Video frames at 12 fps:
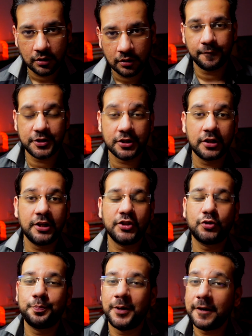We generally
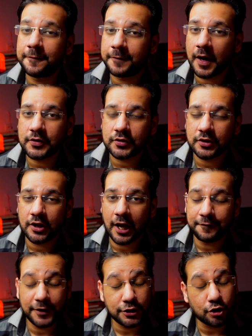speak fast
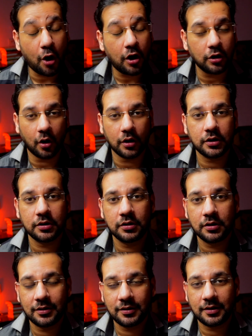and we talk a lot.
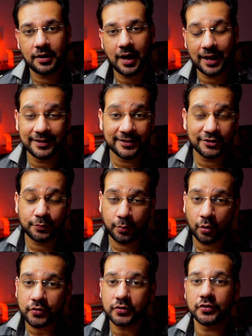And in this
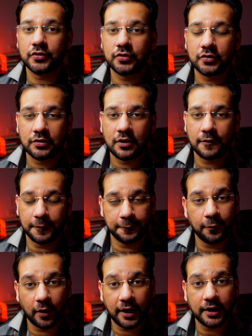process, we
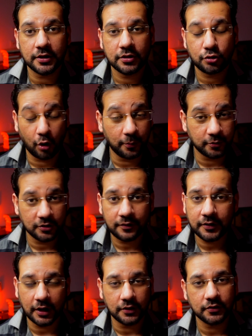forget to
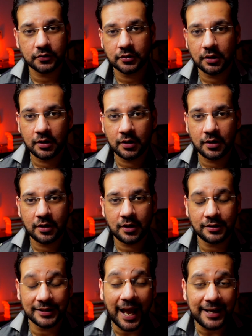observe things.
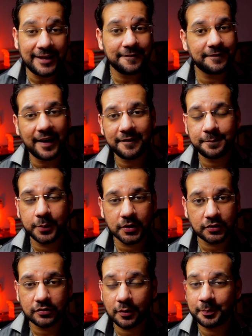
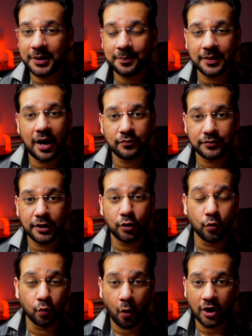95% of the people out there
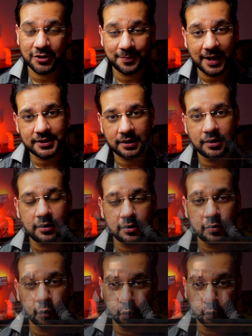who watch my channel, who